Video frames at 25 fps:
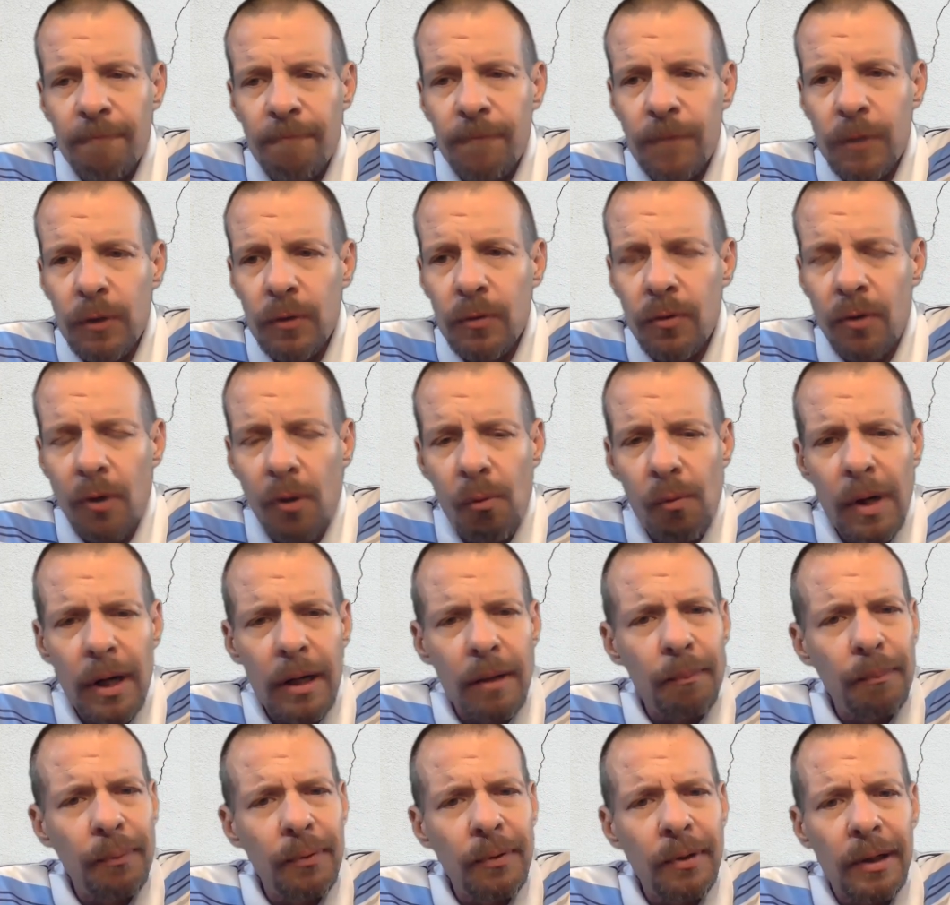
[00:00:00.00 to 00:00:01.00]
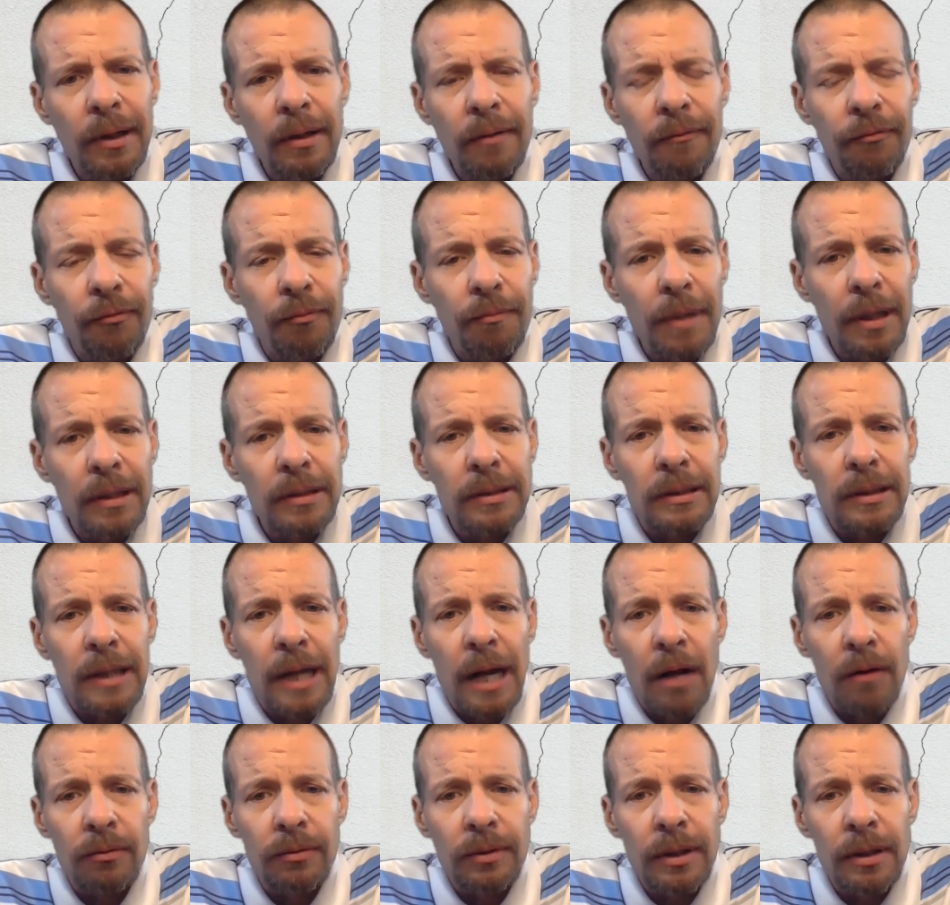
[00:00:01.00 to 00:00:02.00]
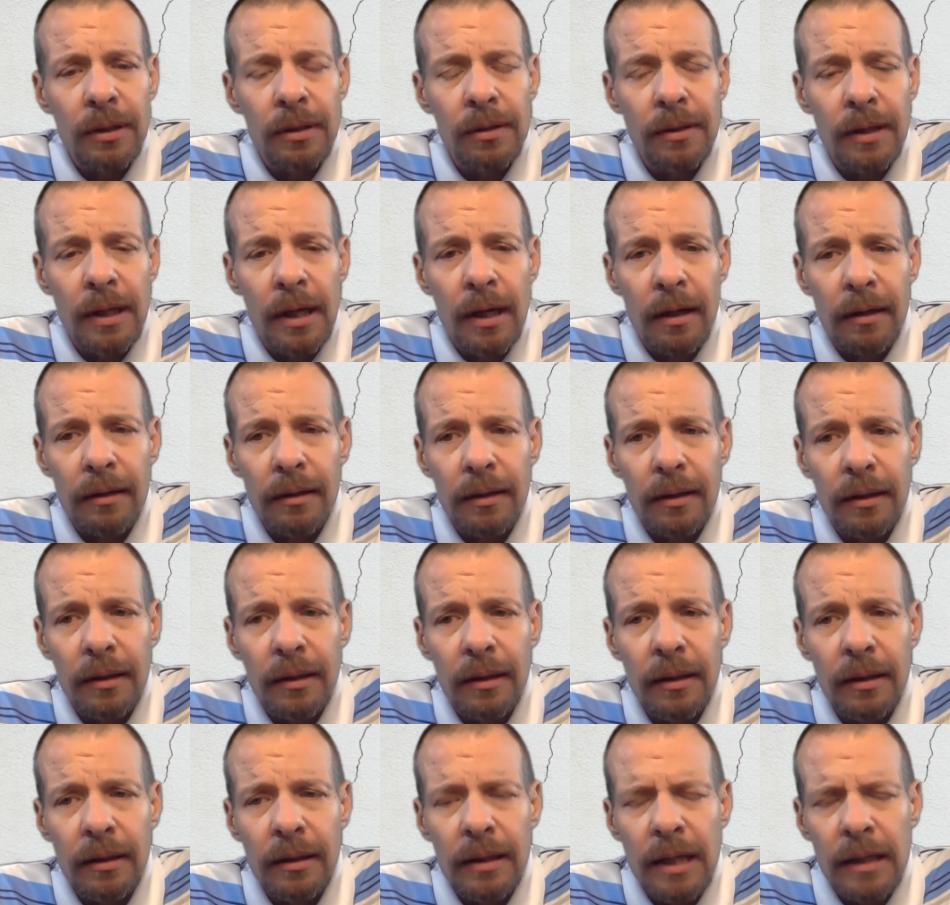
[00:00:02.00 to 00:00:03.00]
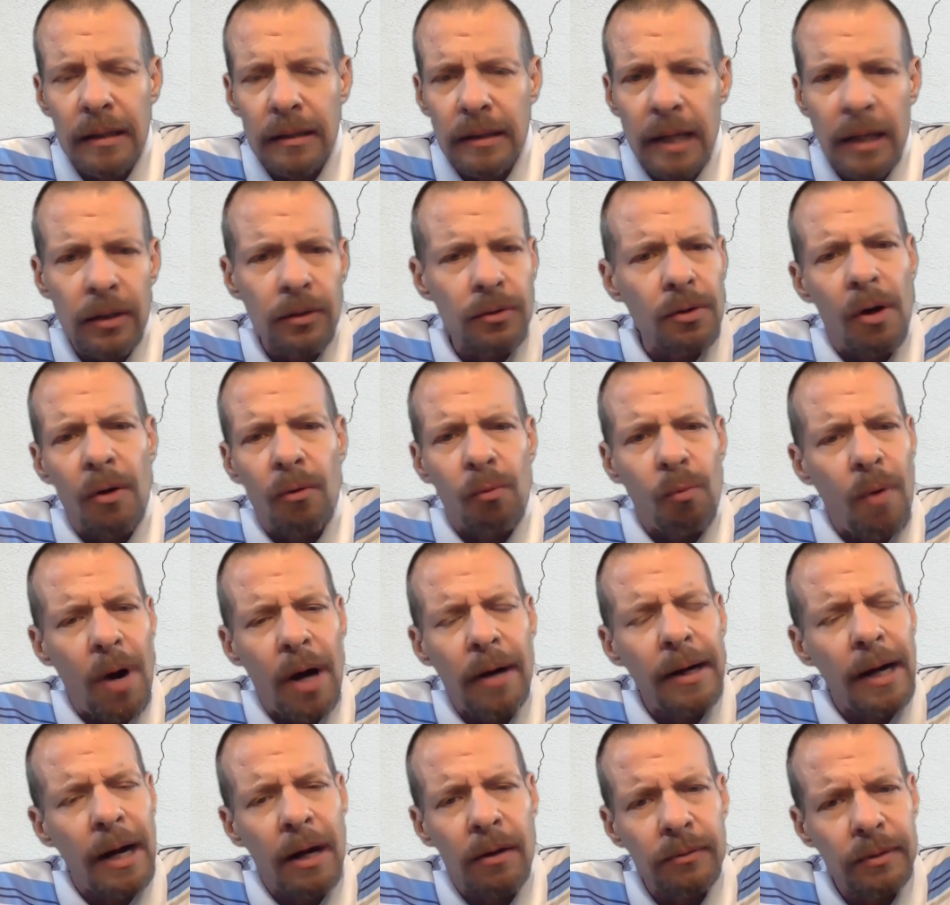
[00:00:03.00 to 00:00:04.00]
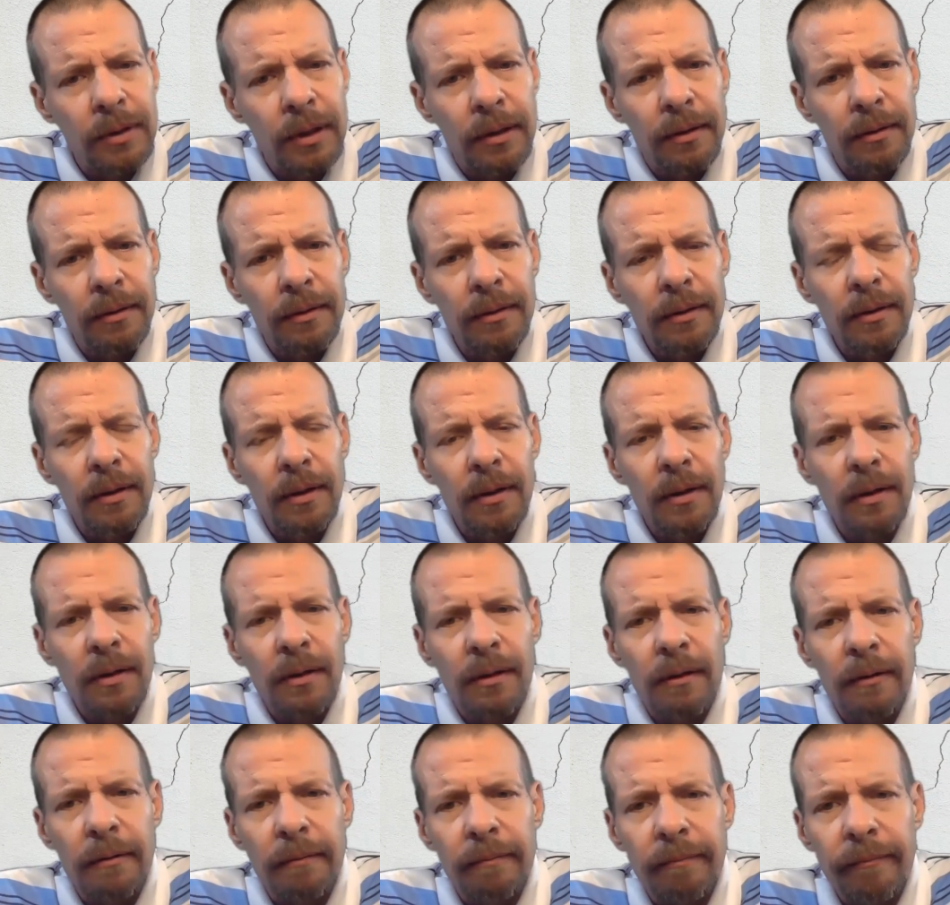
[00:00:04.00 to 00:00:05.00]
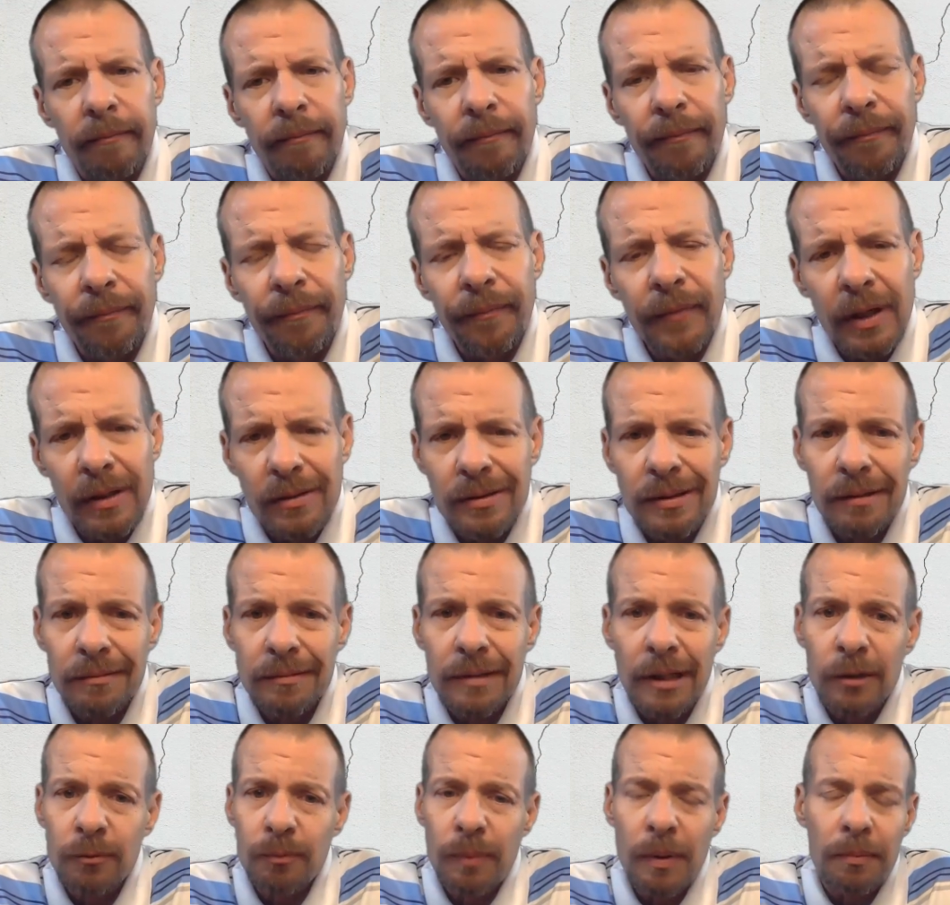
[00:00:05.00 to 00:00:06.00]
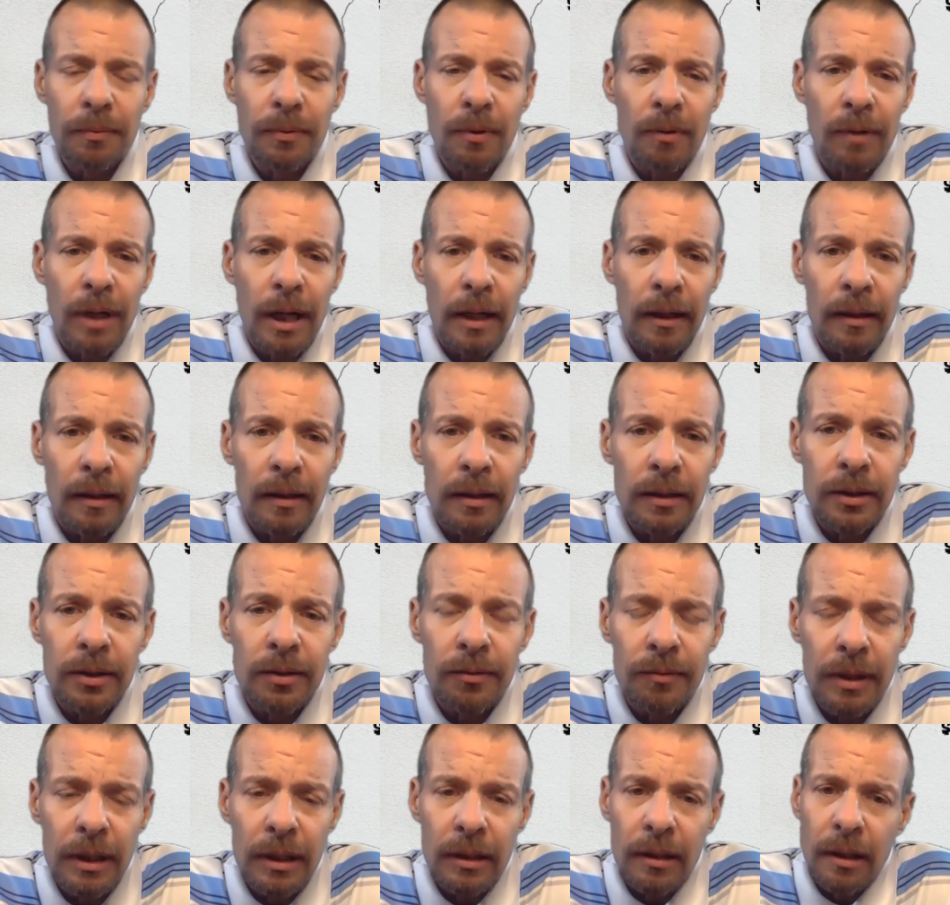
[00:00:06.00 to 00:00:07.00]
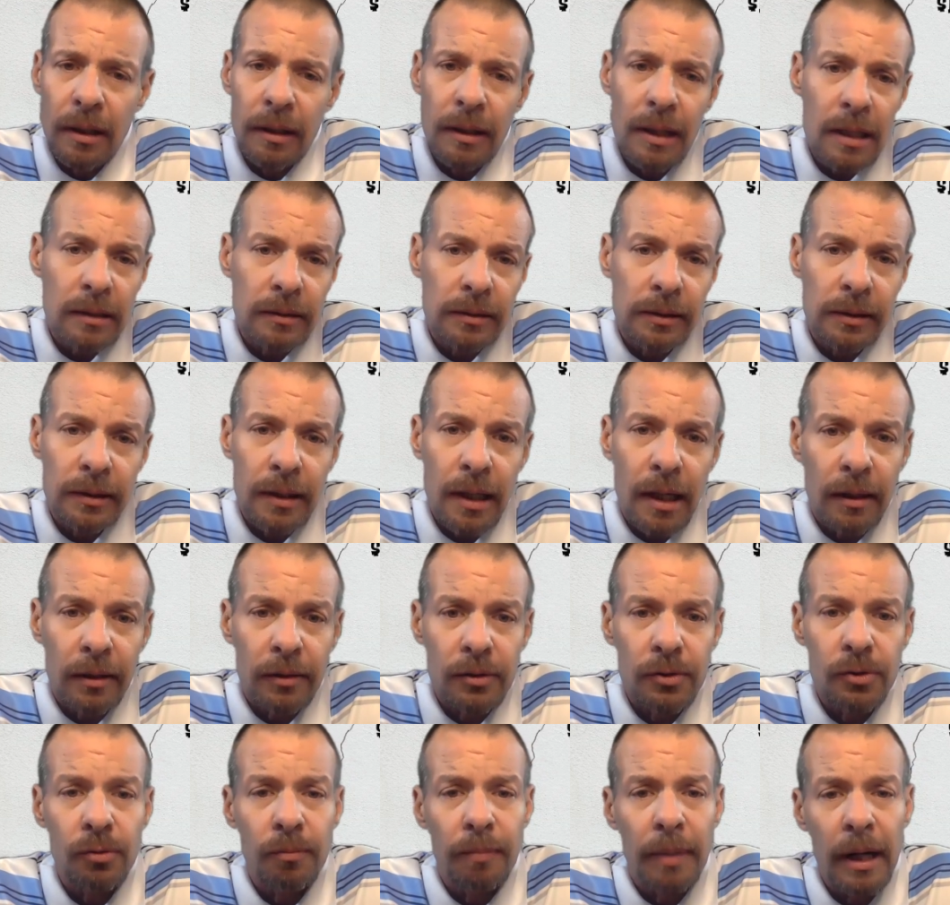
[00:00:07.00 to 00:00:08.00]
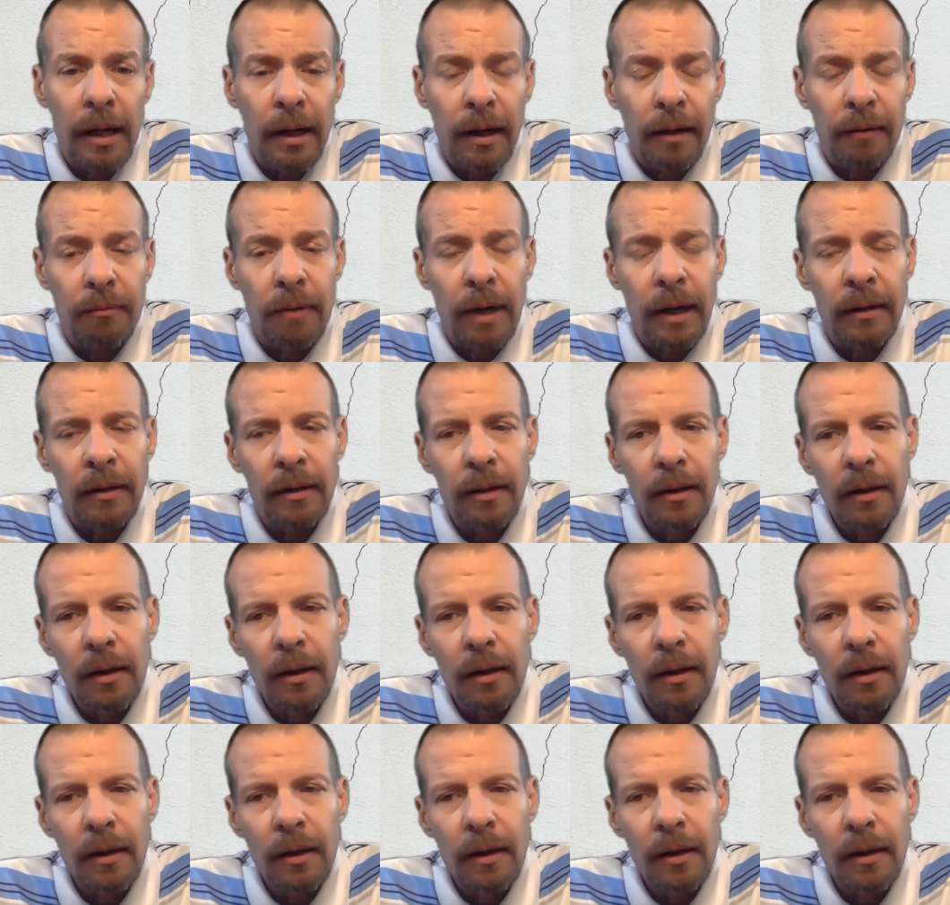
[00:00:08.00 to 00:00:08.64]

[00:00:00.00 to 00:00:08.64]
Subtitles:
You don't want to put information out there that they don't want out there. Now, sometimes people don't like history, and that's just kind of too bad, right?